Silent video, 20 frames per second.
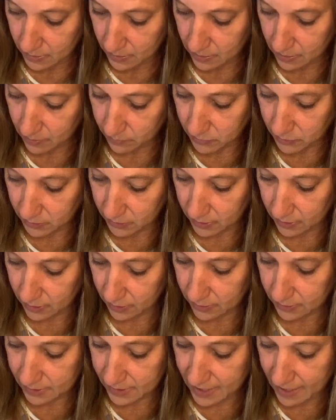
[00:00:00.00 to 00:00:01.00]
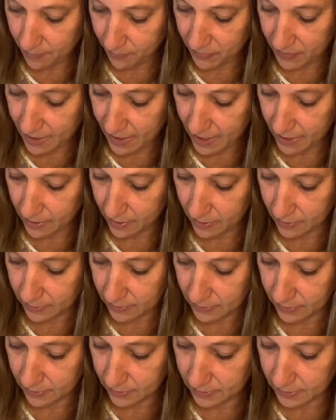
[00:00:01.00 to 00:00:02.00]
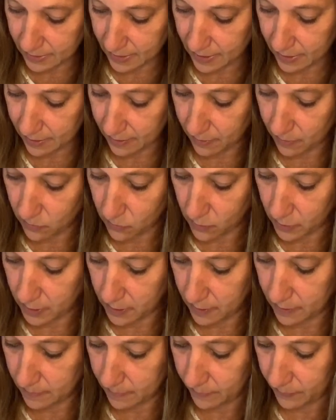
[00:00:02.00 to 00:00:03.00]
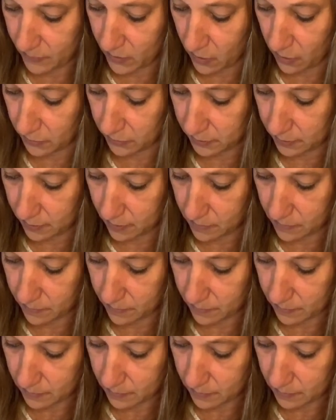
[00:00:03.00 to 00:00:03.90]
And I'm just going to tap that onto the side of the wood also.